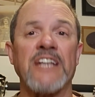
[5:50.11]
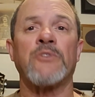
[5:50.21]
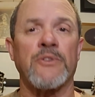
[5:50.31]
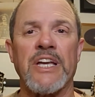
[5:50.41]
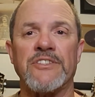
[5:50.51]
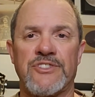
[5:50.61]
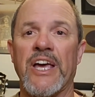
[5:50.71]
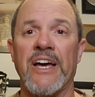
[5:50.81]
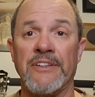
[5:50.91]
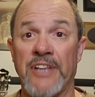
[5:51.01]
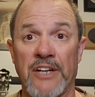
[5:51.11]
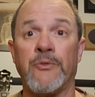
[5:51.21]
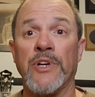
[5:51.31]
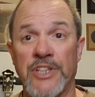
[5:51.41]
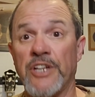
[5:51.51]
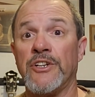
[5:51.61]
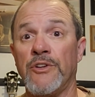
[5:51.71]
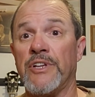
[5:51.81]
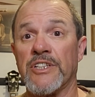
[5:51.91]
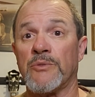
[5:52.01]
That's what they said, that if we didn't
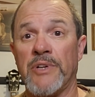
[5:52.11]
do this and